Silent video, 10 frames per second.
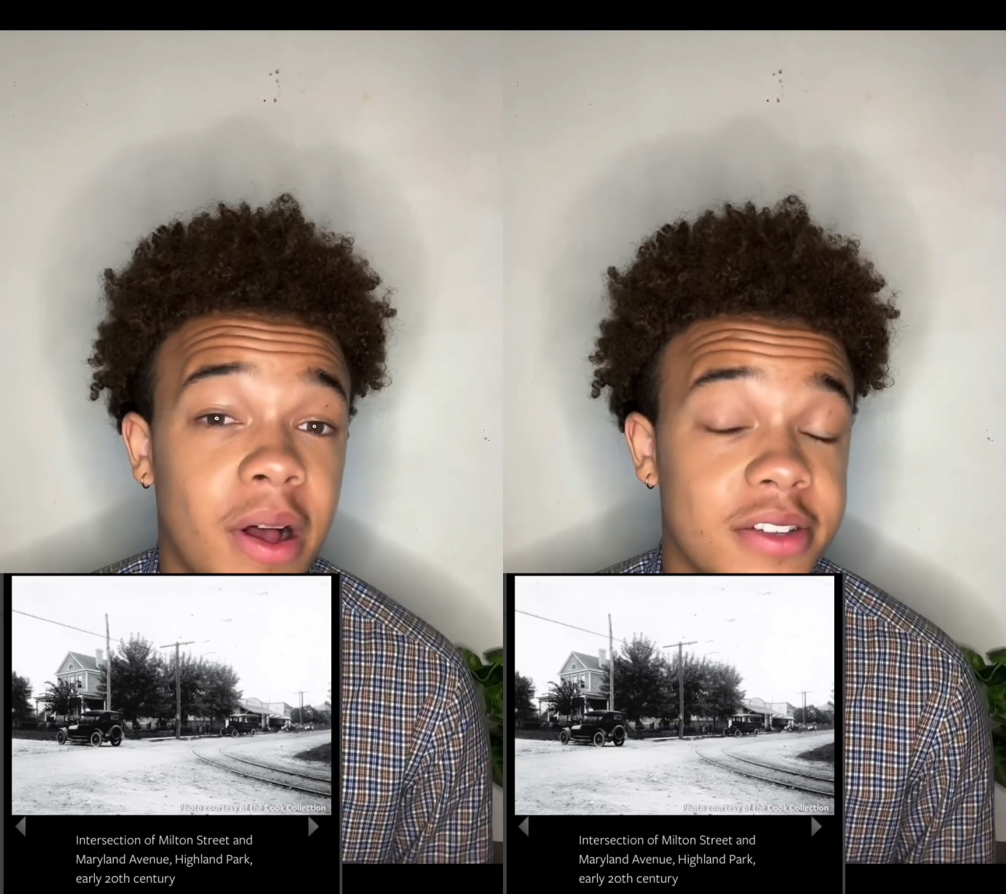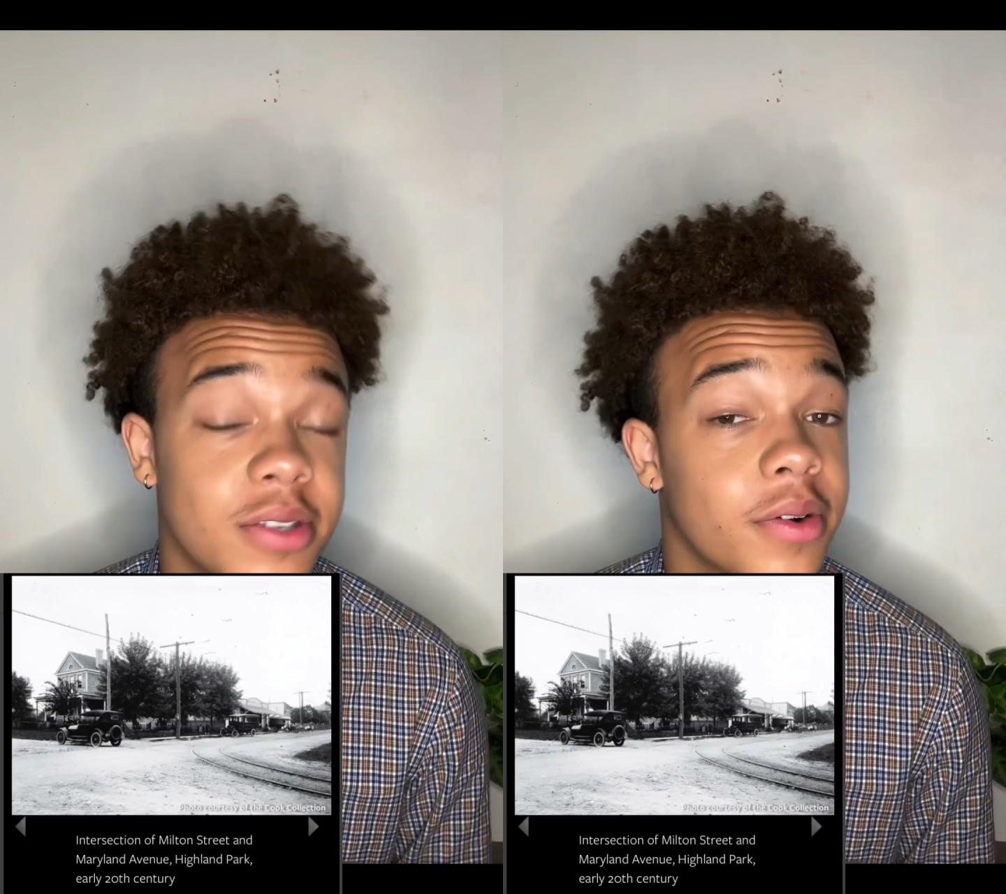
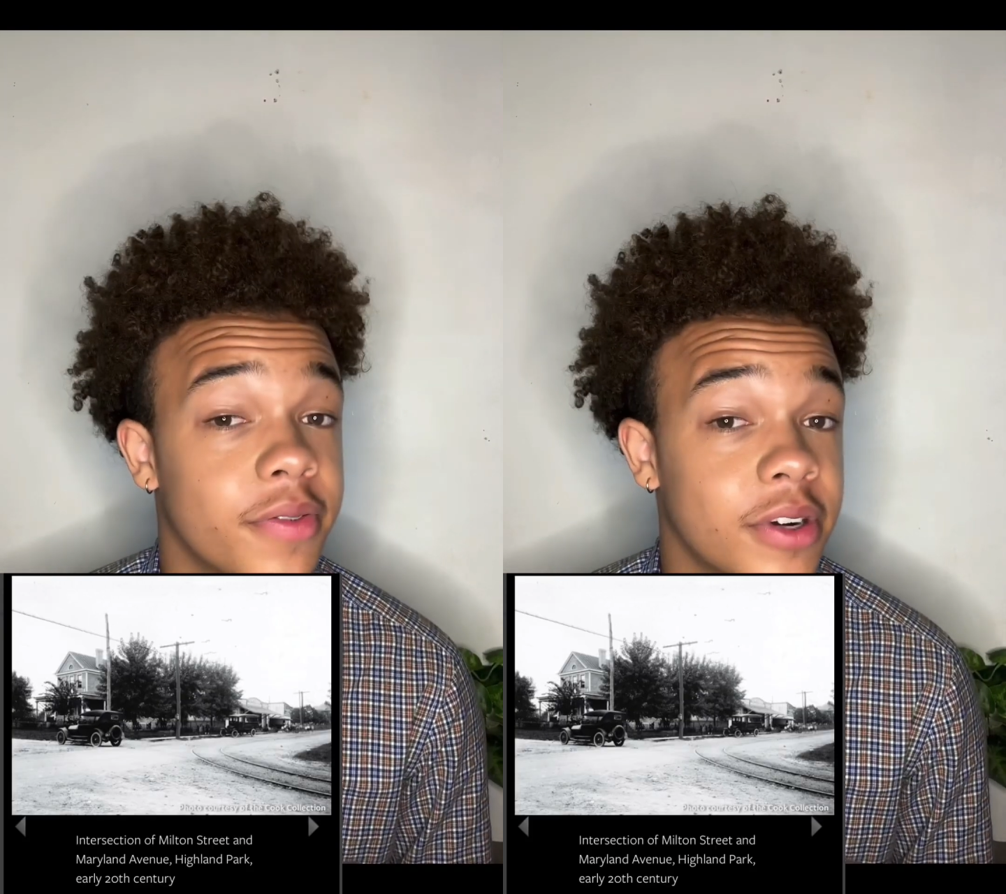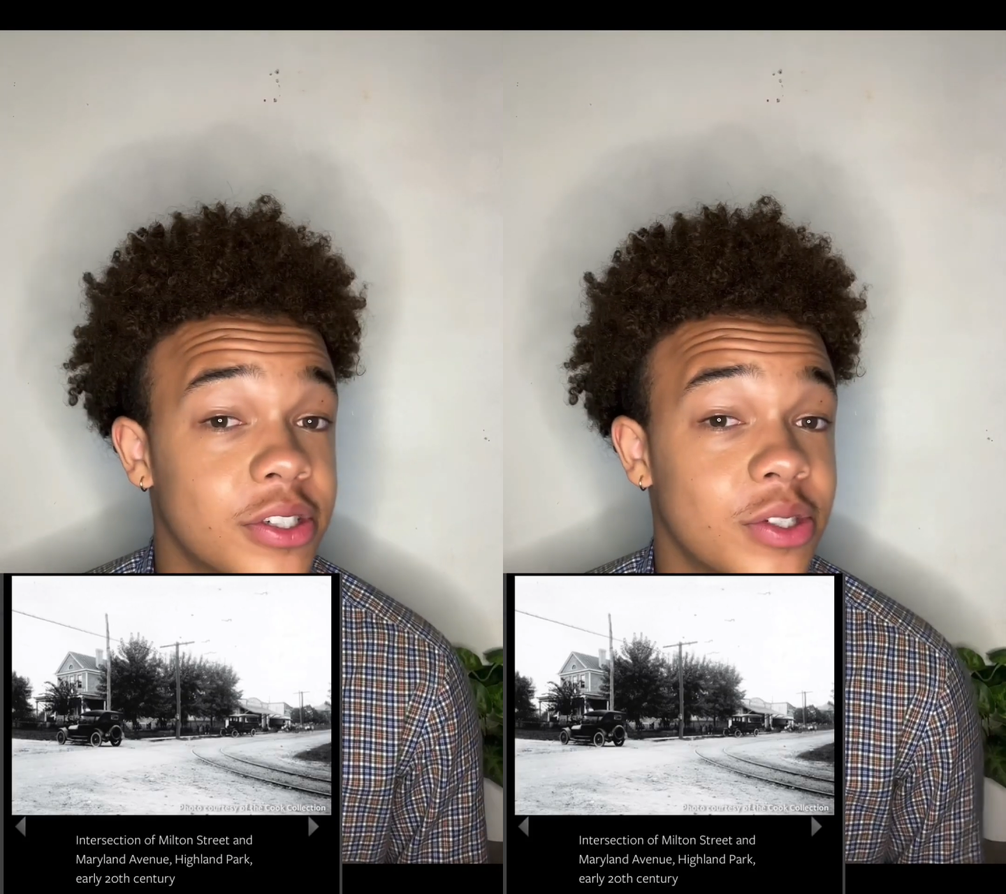also
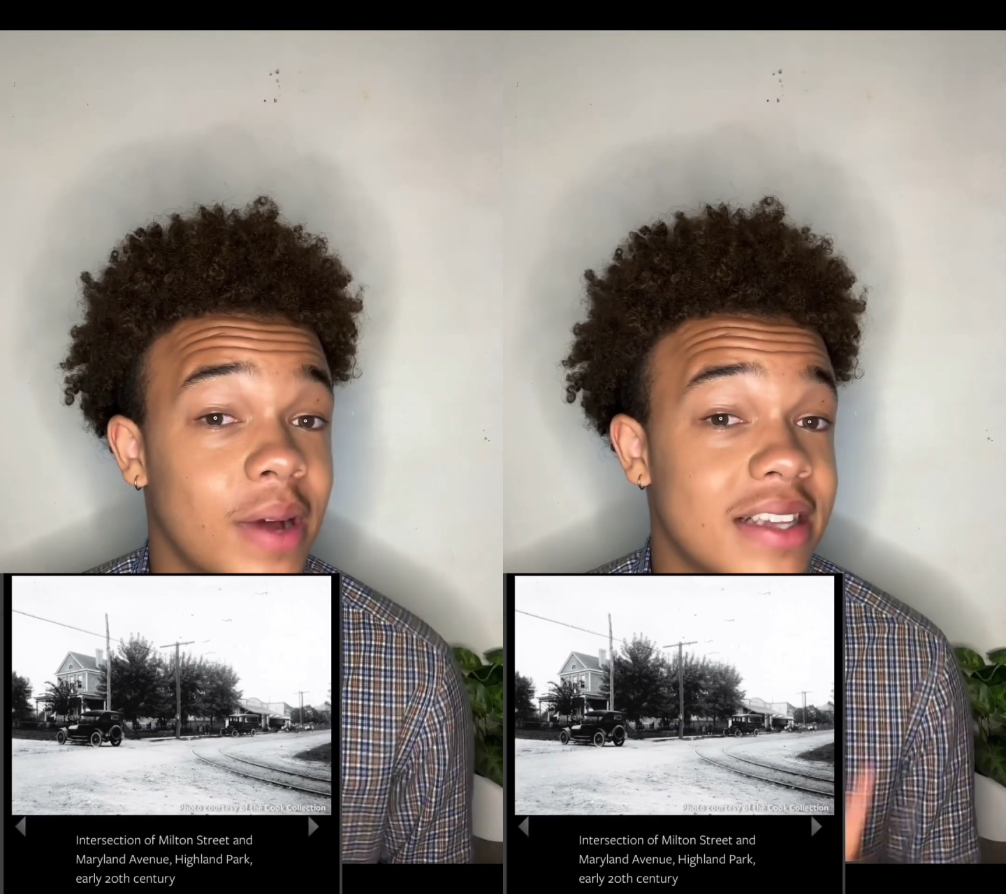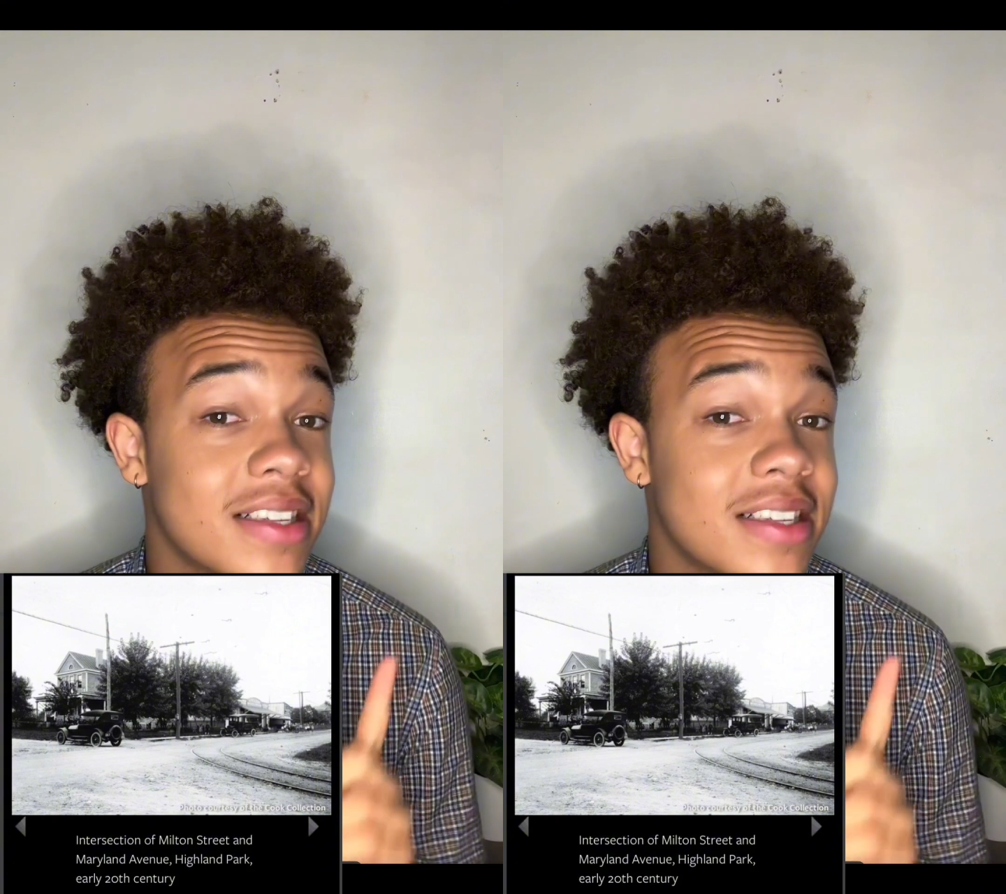referred to as